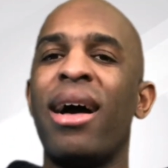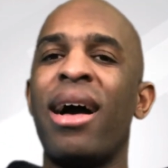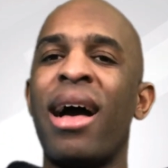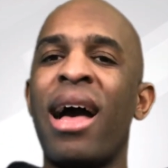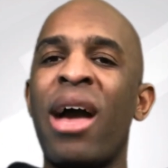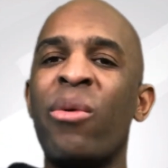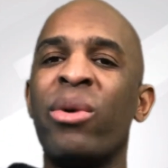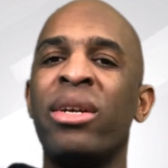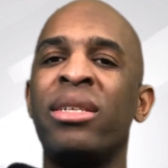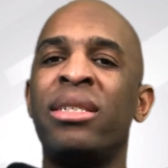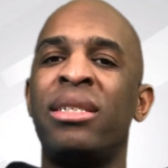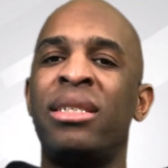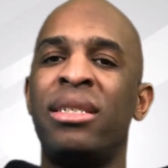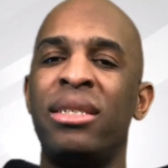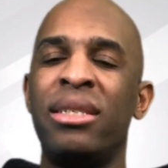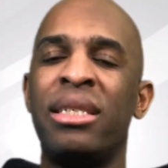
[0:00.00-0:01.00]
I would
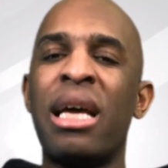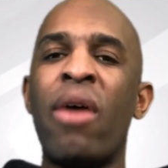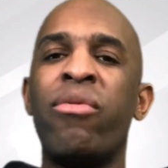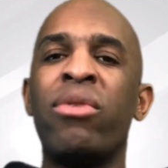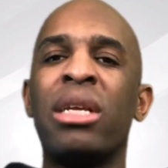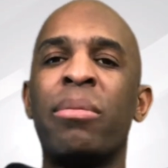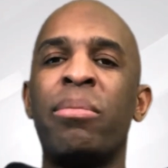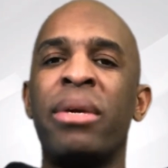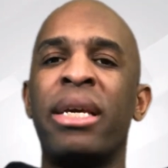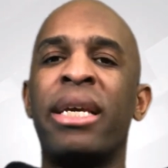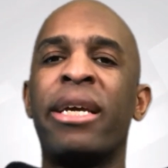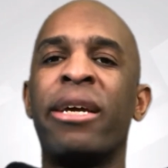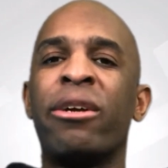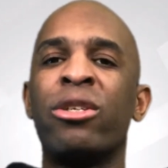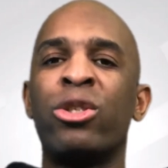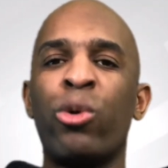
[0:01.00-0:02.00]
definitely be
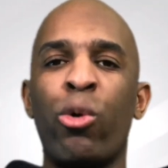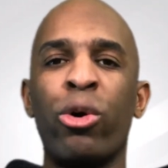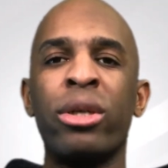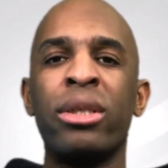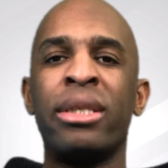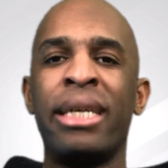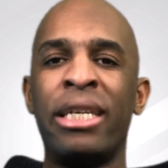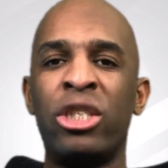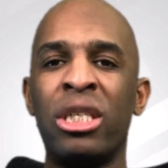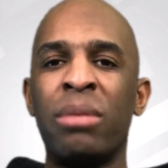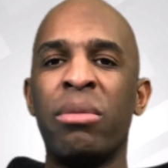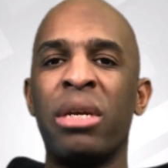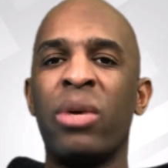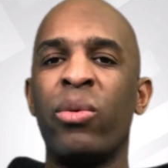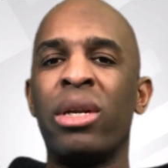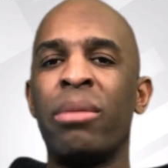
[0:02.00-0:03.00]
geared toward teaching, but
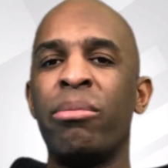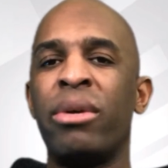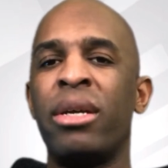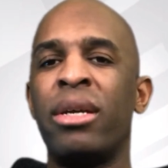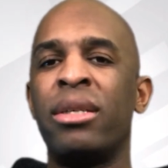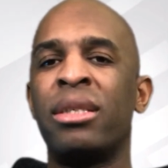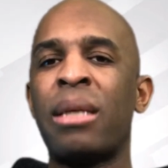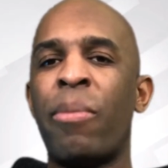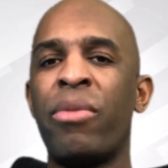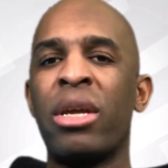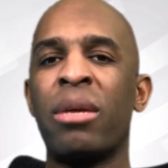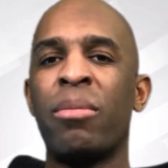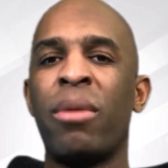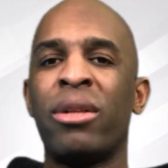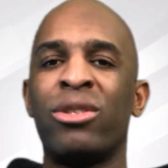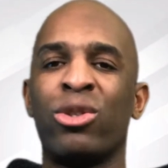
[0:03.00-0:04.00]
it wouldn't be something
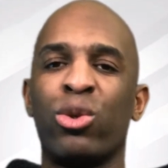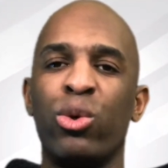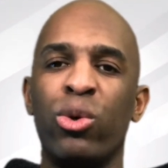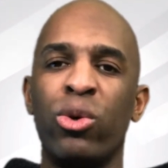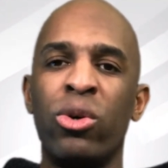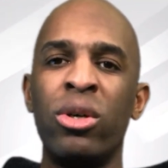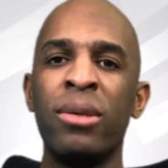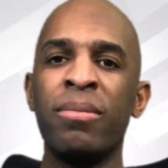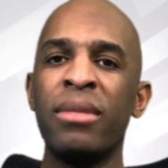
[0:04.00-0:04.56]
about school.